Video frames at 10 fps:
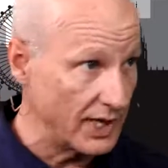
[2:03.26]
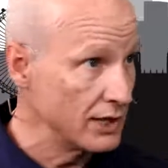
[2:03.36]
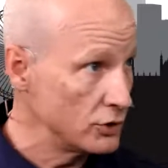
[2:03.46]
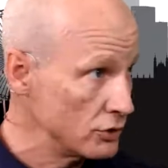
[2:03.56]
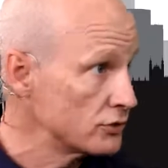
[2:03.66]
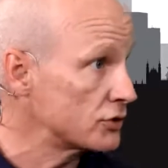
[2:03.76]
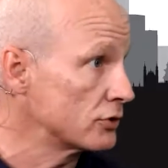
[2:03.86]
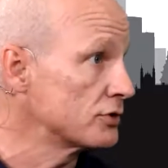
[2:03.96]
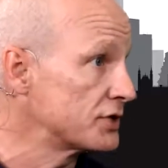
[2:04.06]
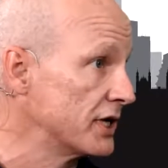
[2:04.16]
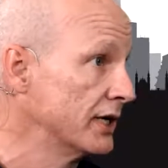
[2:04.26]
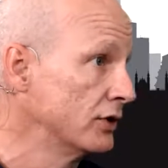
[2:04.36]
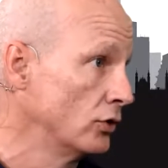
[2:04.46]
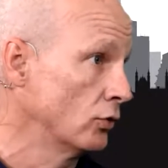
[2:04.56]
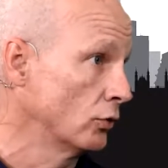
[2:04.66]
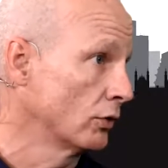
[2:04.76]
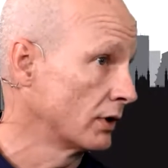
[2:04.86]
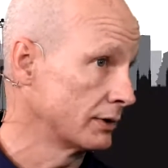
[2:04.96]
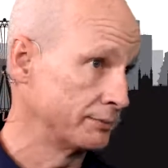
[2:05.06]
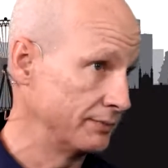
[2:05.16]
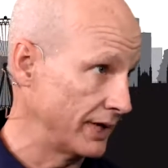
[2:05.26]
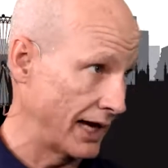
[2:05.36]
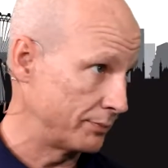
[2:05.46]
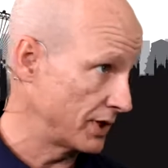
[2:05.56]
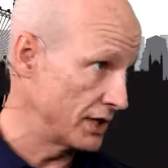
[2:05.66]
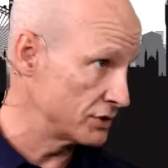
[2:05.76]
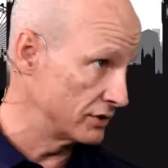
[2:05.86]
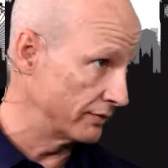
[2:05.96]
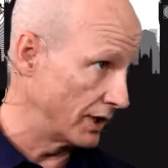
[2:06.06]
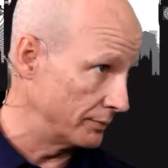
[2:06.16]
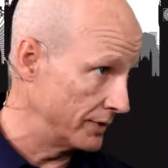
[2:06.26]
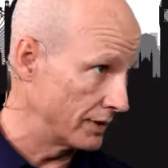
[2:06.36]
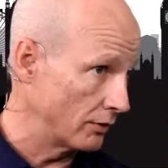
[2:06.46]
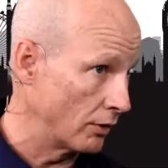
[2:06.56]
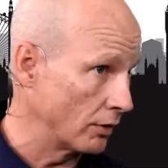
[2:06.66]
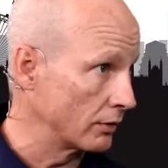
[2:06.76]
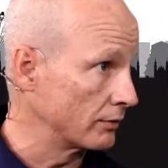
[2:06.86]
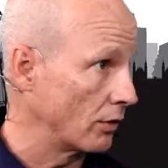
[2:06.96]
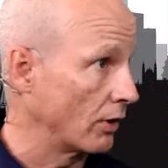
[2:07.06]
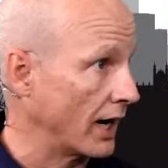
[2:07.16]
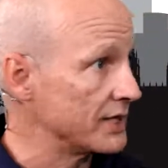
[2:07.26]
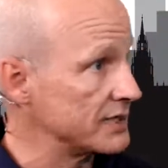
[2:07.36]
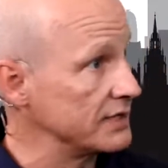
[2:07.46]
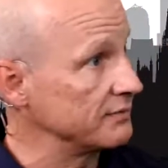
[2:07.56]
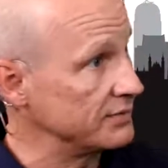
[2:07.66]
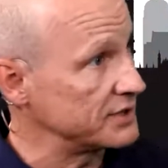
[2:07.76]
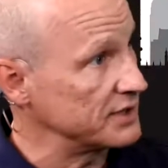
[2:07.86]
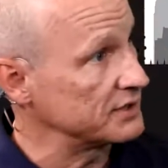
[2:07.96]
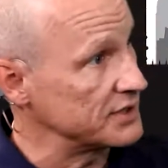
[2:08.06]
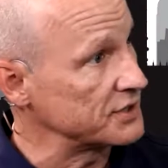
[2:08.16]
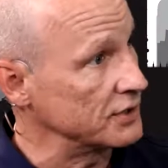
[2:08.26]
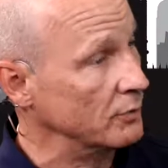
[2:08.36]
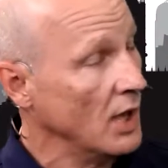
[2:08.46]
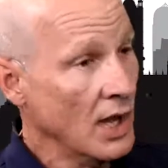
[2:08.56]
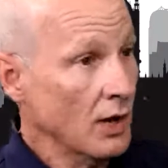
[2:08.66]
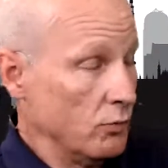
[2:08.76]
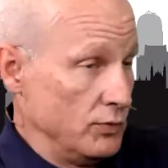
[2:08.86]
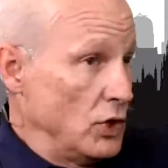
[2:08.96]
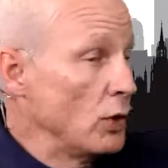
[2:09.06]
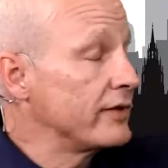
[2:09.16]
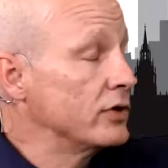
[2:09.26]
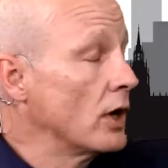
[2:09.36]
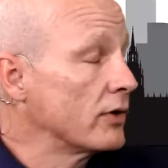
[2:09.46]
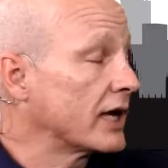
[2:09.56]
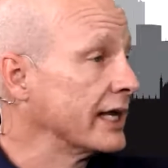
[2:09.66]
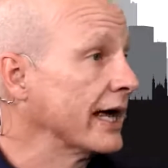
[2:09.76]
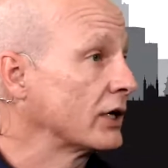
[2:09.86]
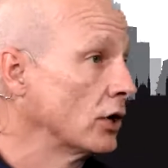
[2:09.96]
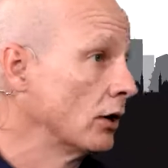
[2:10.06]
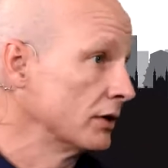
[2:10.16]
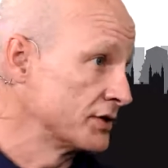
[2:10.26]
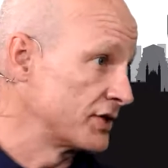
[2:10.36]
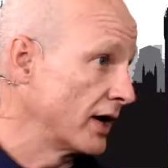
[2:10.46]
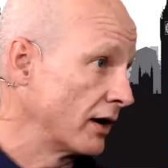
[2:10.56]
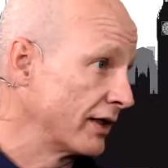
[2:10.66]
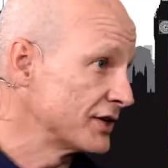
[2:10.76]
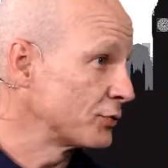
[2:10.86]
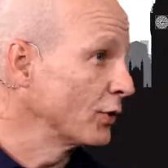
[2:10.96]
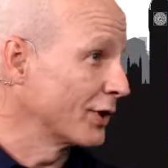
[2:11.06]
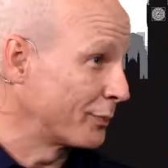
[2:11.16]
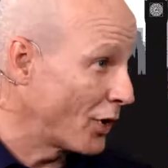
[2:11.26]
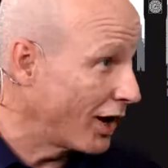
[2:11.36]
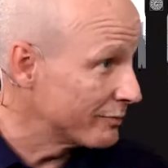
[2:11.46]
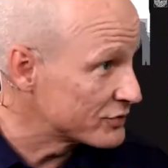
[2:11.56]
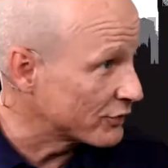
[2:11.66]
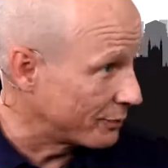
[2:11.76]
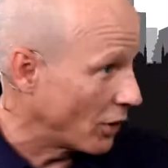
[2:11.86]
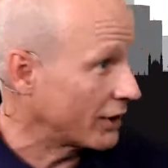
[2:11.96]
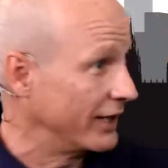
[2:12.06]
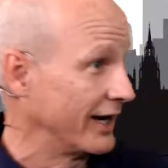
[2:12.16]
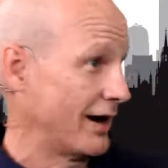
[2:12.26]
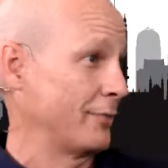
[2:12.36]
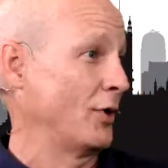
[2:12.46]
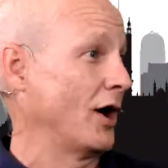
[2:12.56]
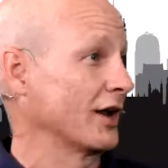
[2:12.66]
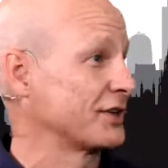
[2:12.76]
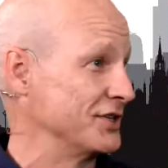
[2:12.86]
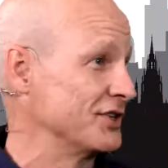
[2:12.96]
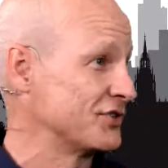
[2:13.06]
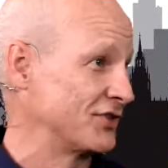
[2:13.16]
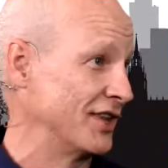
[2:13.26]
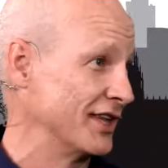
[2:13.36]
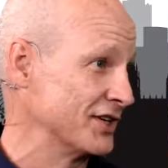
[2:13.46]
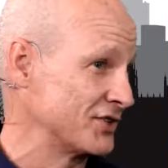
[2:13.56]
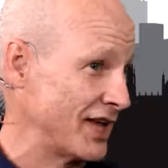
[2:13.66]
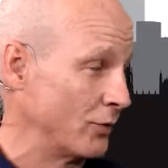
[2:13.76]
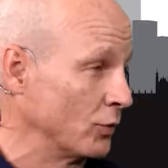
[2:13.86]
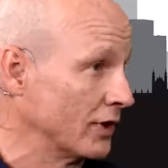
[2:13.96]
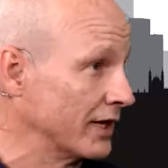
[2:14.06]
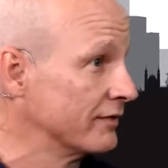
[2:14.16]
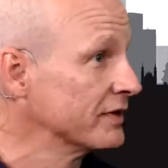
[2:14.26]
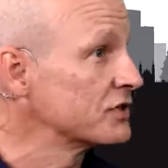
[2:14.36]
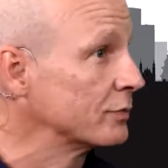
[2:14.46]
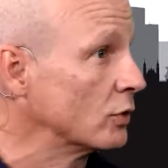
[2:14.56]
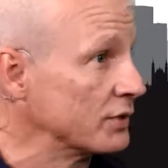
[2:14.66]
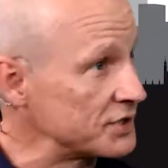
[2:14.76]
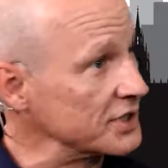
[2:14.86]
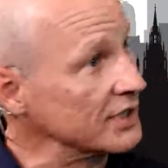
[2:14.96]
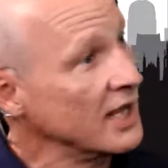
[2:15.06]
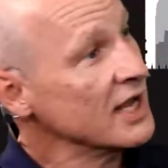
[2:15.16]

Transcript: end users in your application development or IT system don't even know that ConnectALL is there. That's one of the problems with marketing our product is that we're invisible. We sit